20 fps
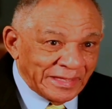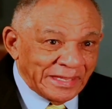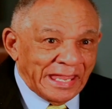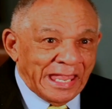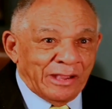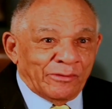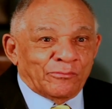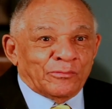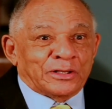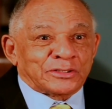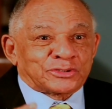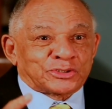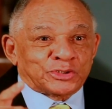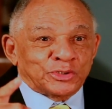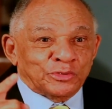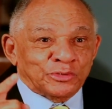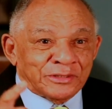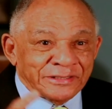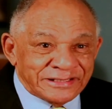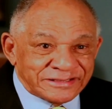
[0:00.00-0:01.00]
And once
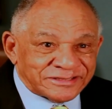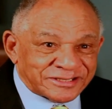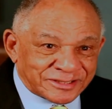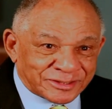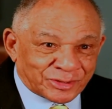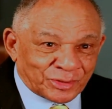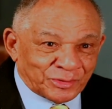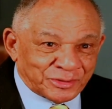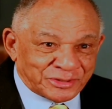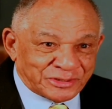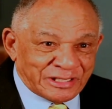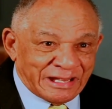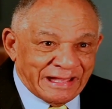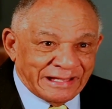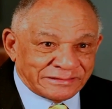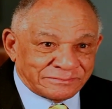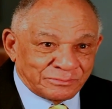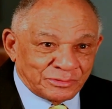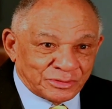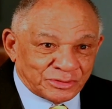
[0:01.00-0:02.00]
you listen to a
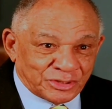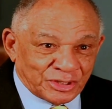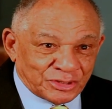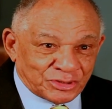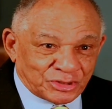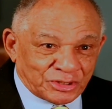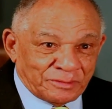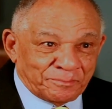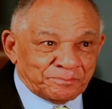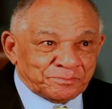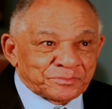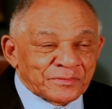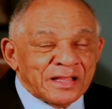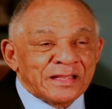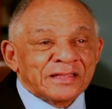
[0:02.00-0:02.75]
jazz musician,